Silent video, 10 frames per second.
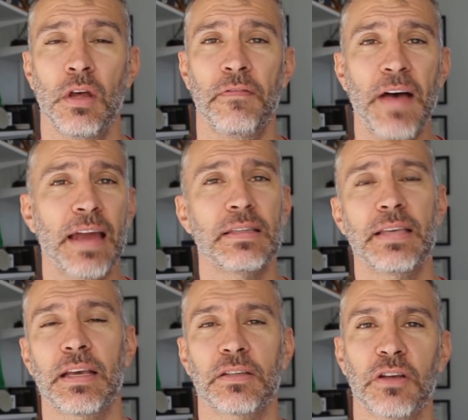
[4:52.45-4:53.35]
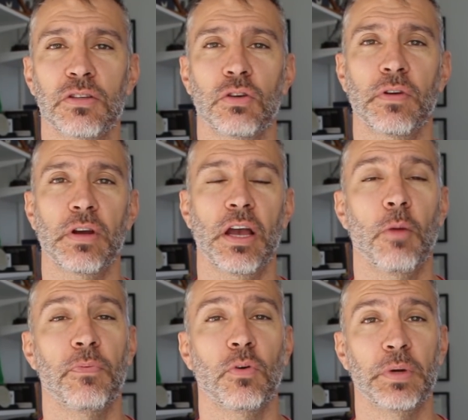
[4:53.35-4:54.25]
Fat intake is also very
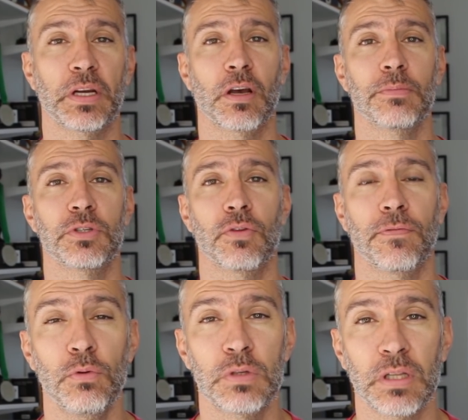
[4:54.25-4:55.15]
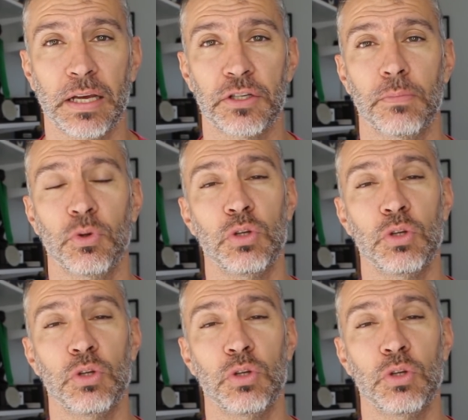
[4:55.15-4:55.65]
helpful when it comes to food selection.